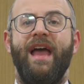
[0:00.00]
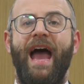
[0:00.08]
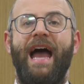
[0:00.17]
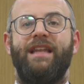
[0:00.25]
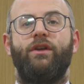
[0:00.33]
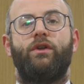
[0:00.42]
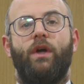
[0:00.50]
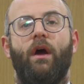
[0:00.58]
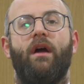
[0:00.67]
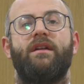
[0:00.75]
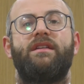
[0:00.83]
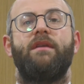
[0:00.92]
and you
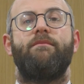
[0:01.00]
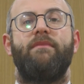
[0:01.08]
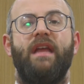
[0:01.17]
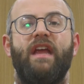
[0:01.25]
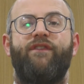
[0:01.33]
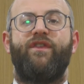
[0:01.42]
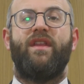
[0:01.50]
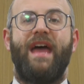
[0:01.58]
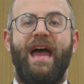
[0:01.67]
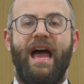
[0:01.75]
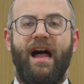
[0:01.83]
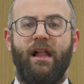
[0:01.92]
turn to me for the
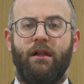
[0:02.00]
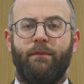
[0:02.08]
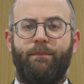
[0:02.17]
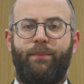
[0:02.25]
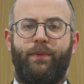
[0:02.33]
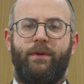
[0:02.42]
help,